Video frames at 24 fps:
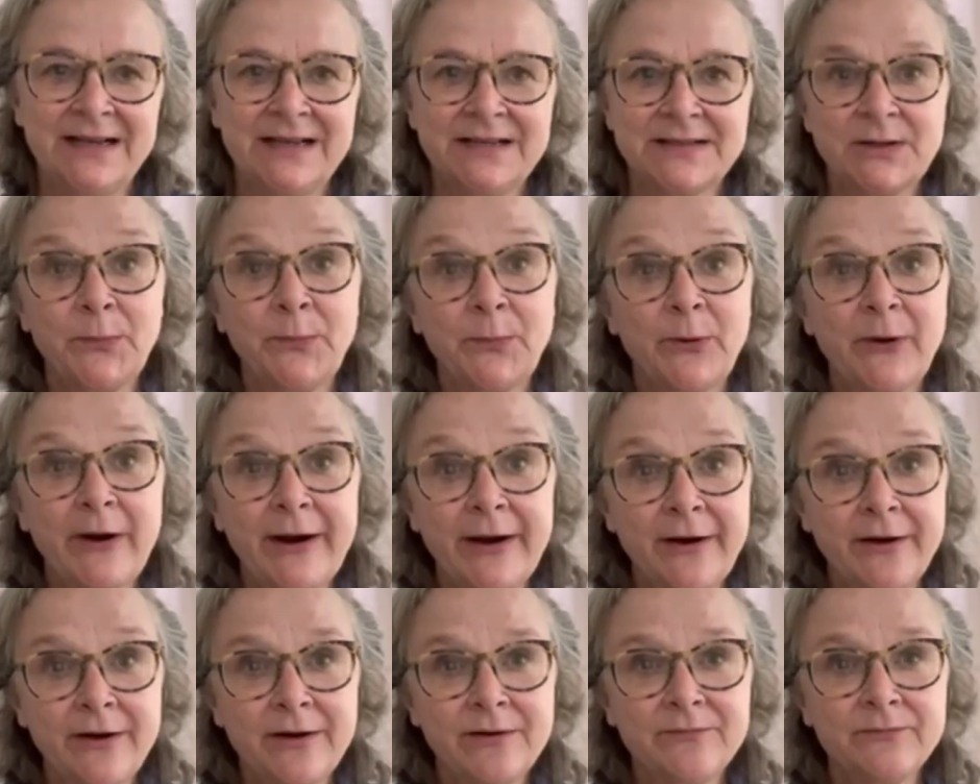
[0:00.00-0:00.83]
So
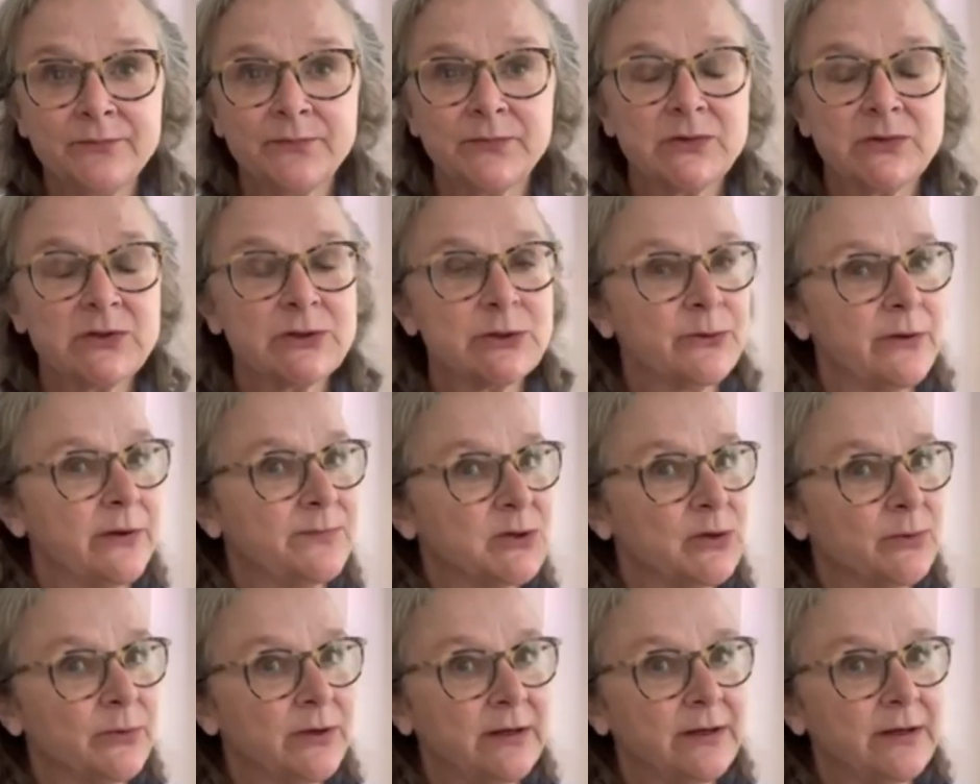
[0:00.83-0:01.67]
prayer,
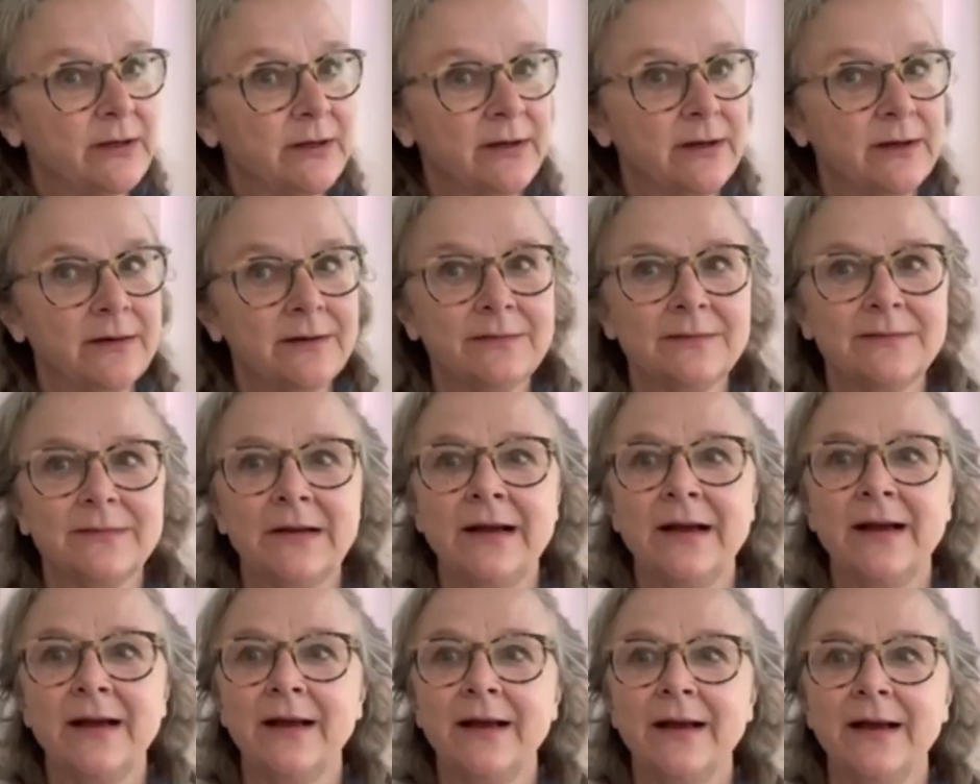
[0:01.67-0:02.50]
scripture reading,
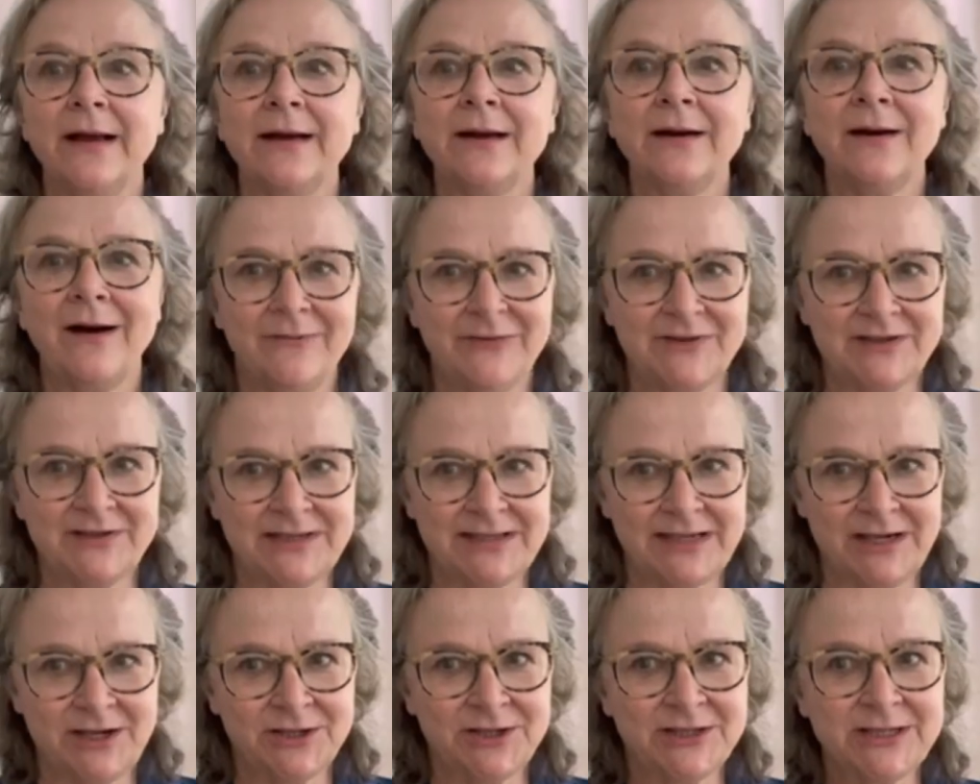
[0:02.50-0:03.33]

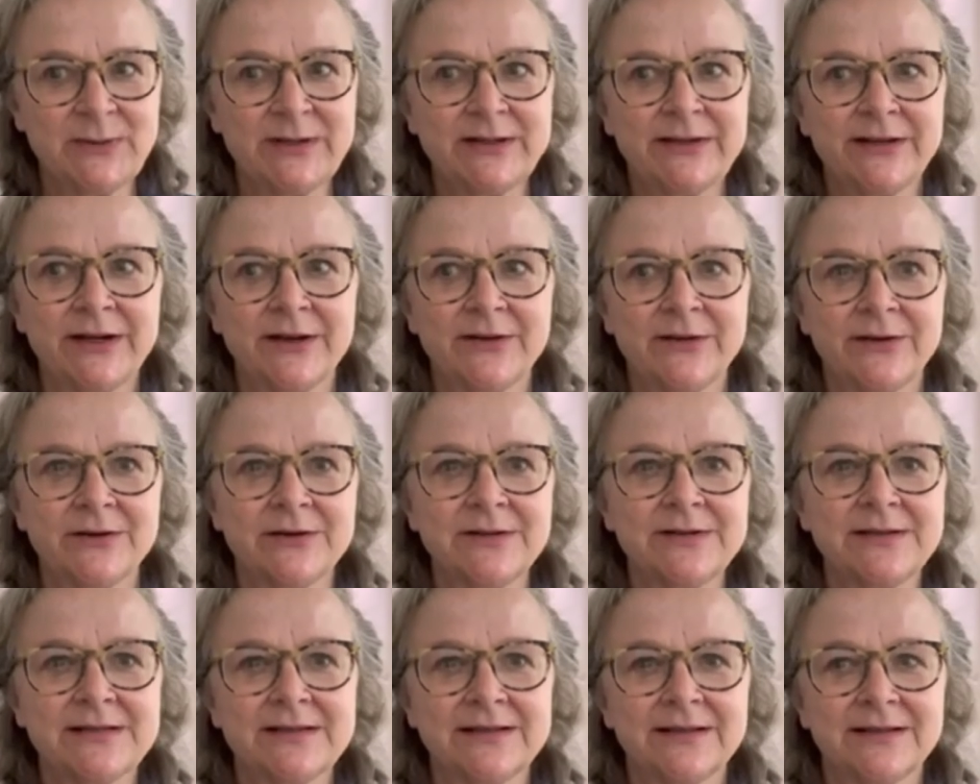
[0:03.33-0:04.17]
conversations with
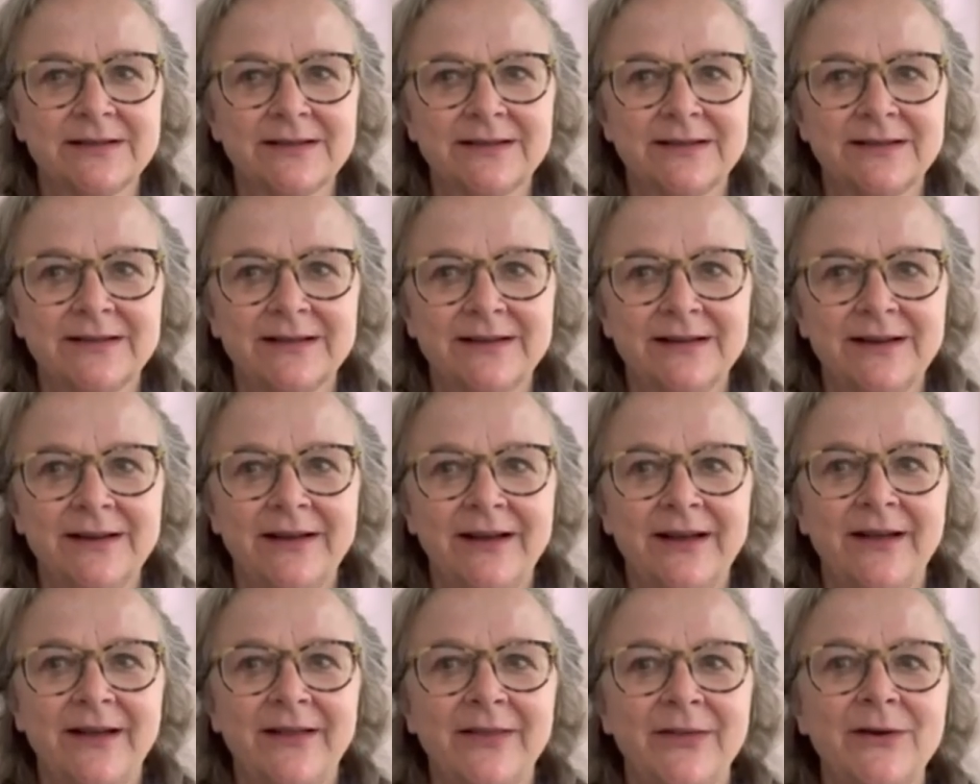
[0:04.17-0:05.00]
others,
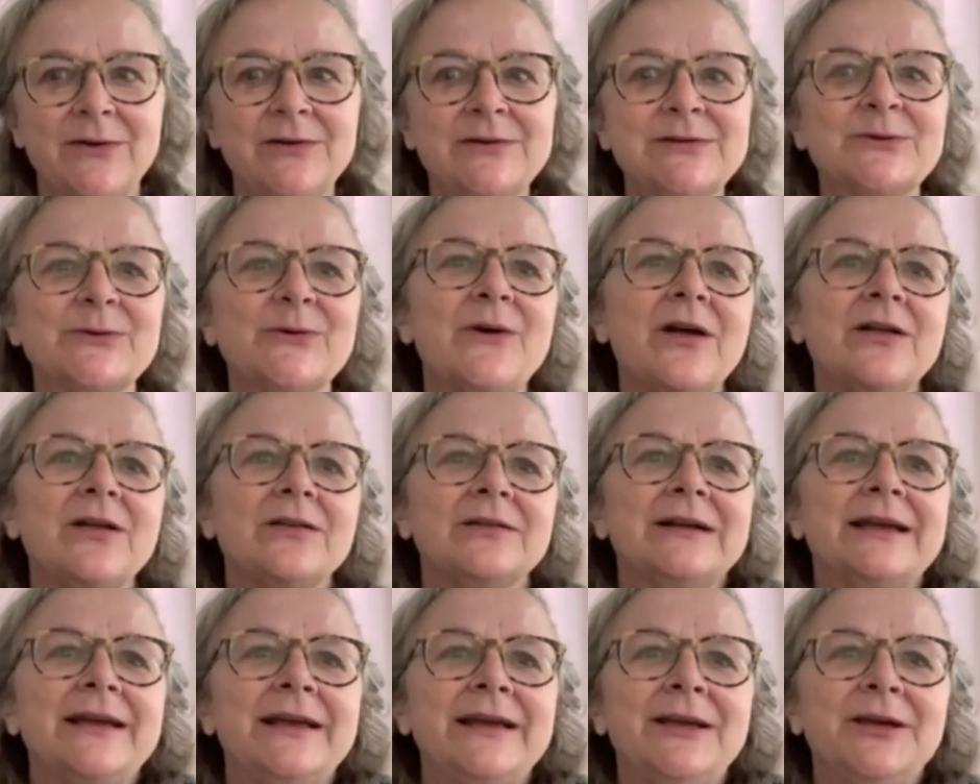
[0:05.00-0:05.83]
those are
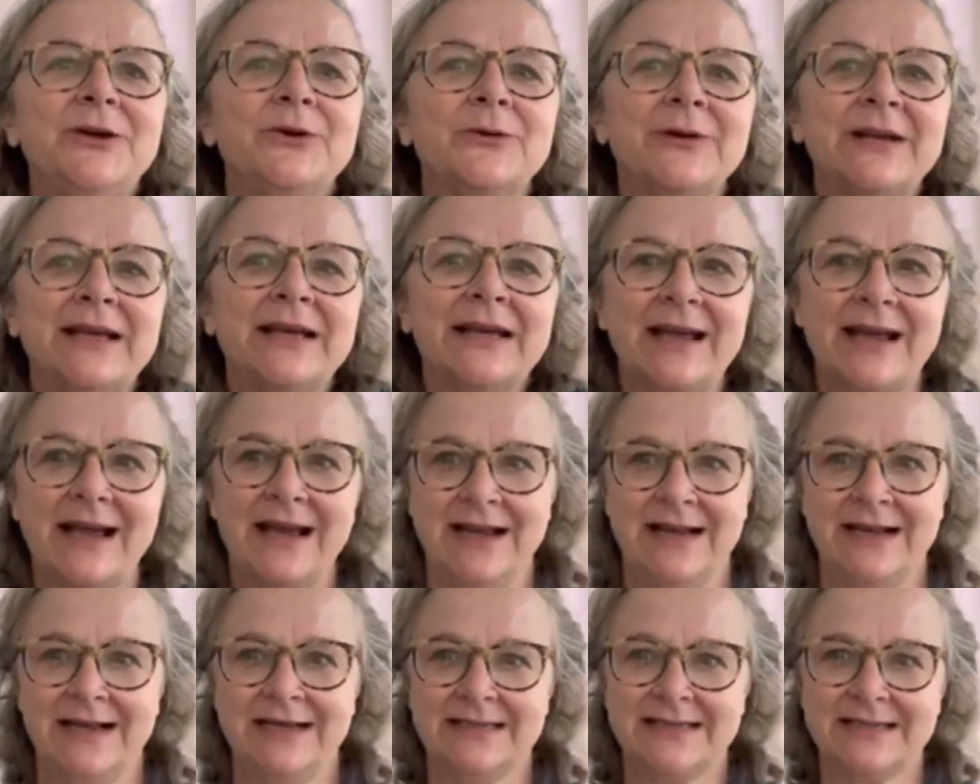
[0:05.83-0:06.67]
all hearing
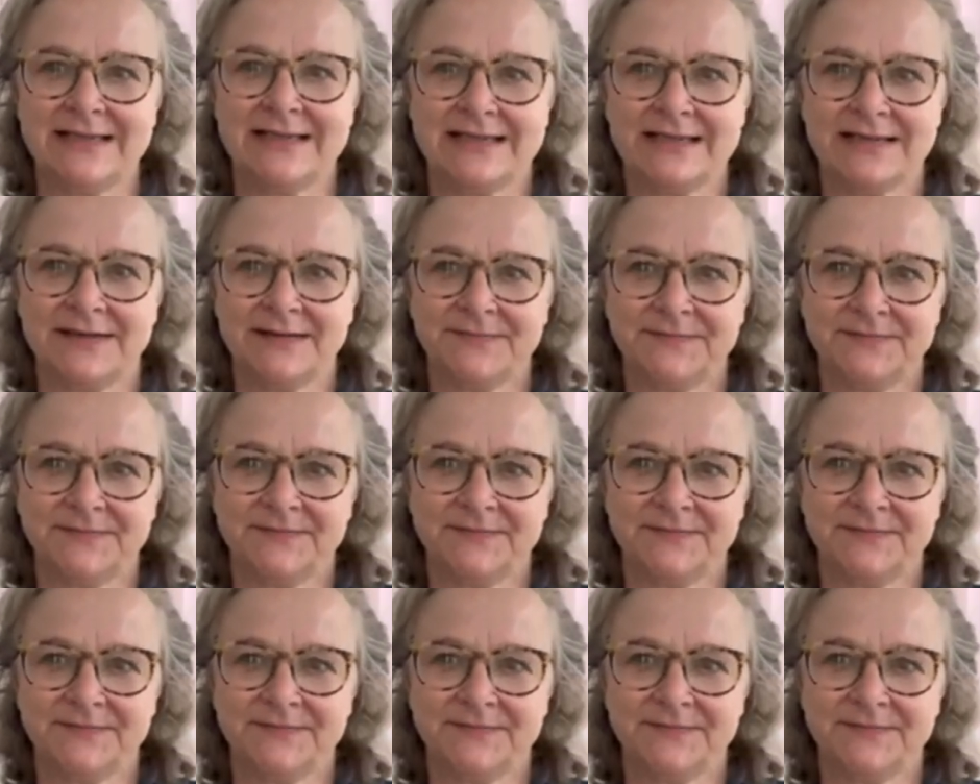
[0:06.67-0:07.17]
aids.